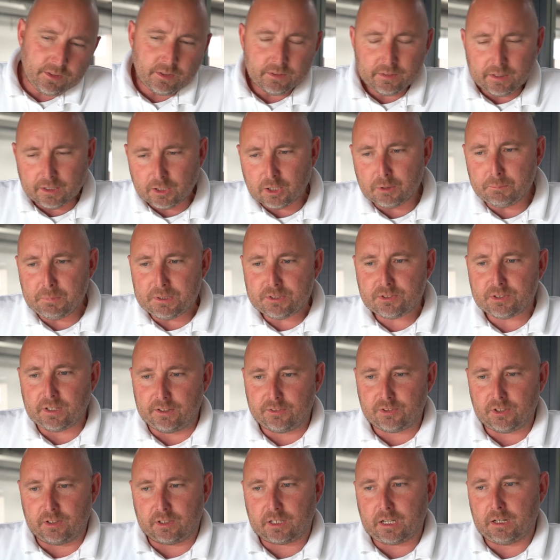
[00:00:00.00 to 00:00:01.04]
that could be
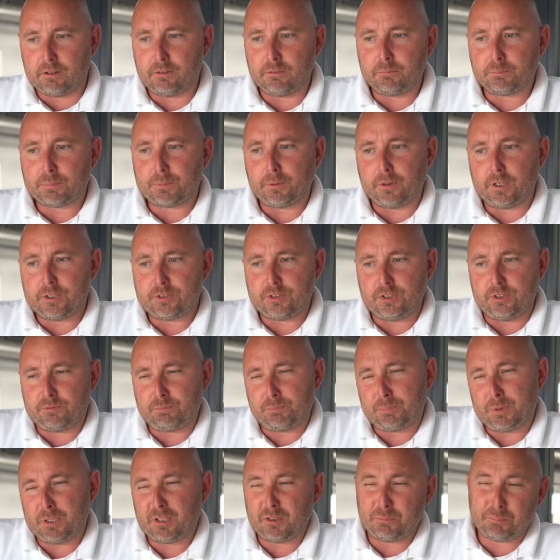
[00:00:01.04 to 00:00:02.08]
said. So the current prices
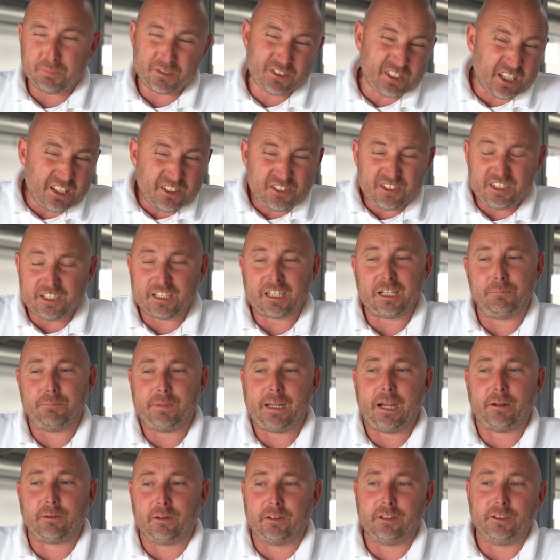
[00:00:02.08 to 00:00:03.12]
potentially come
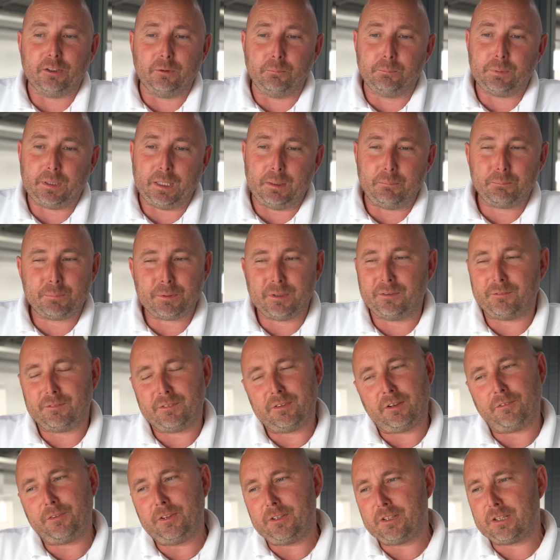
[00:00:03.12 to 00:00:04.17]
down a little bit, but
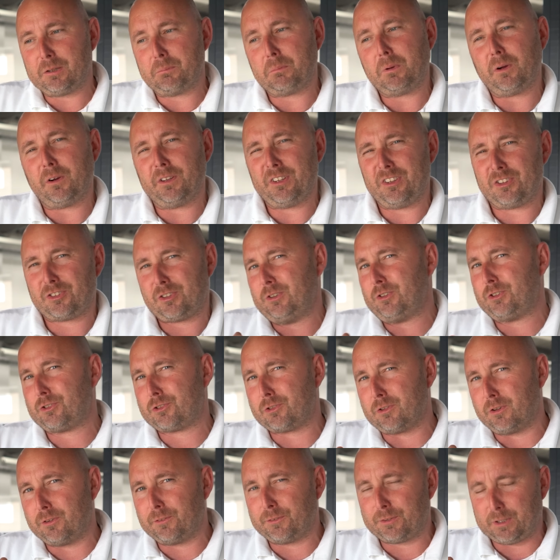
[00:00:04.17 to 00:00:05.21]
I think demand is so
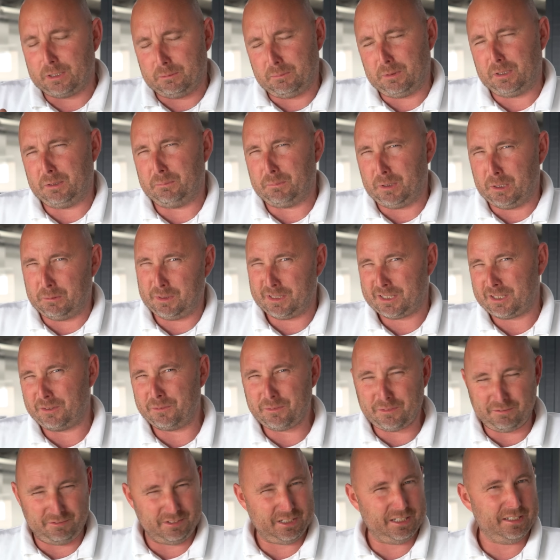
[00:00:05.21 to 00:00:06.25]
strong for them at the moment, I
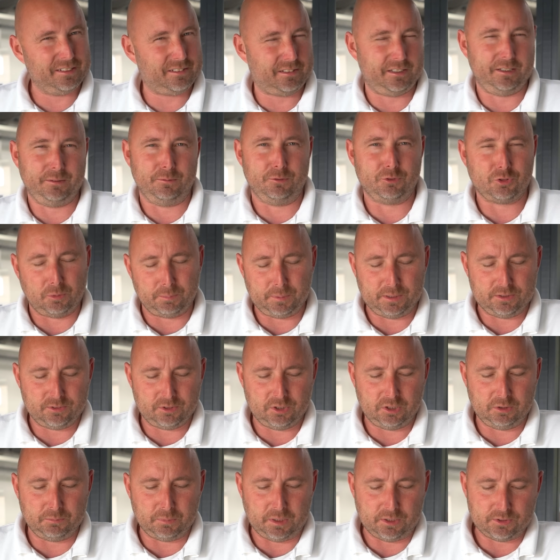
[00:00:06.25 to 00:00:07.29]
don't really see them dropping
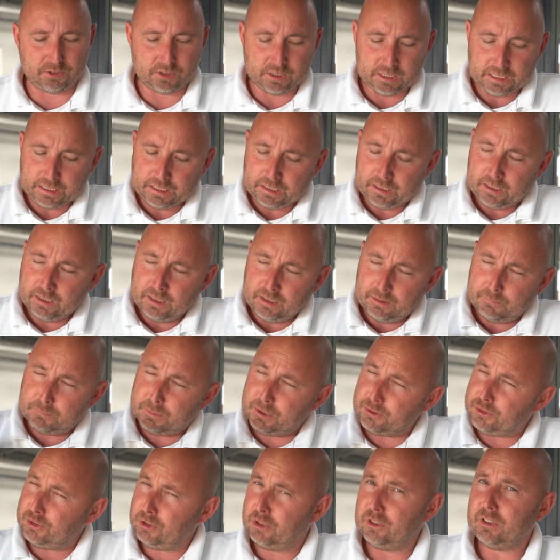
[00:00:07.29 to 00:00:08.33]
too much.
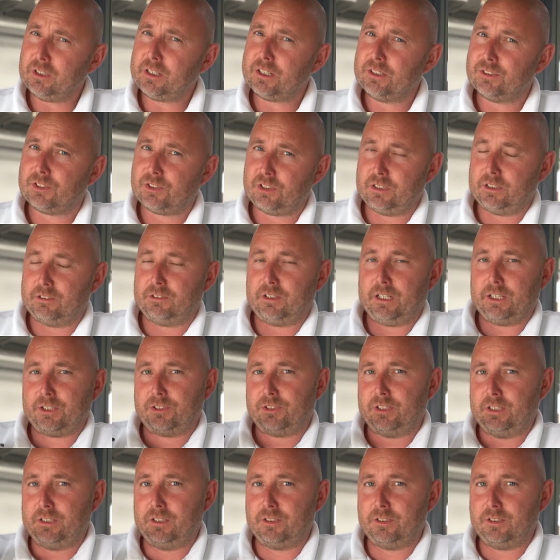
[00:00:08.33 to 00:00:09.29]
Plus, you've got to consider, actually,